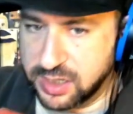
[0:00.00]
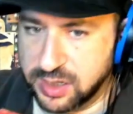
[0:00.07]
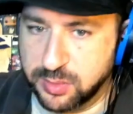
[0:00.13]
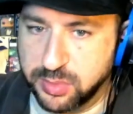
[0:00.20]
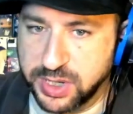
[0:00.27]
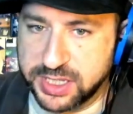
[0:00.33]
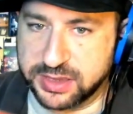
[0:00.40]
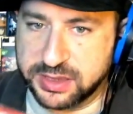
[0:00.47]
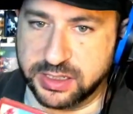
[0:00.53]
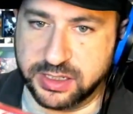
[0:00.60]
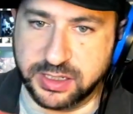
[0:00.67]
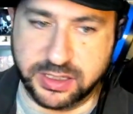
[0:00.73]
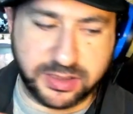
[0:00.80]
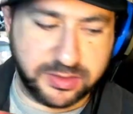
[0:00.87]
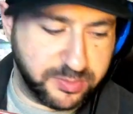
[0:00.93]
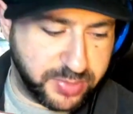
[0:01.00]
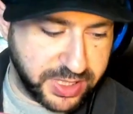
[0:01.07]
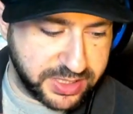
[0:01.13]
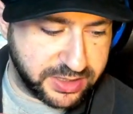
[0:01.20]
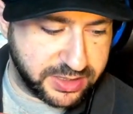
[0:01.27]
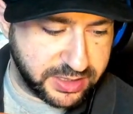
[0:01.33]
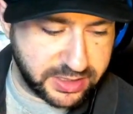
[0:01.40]
but
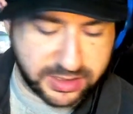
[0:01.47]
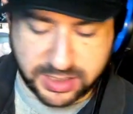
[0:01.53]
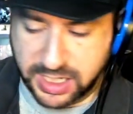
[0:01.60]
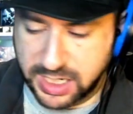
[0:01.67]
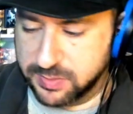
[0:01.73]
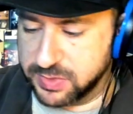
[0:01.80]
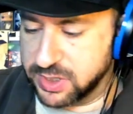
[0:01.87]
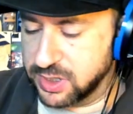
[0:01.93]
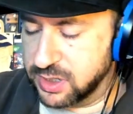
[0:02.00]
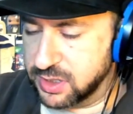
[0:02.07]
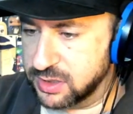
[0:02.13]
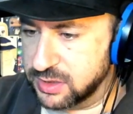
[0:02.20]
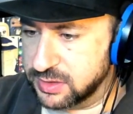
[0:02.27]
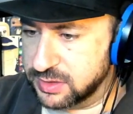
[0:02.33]
the game card.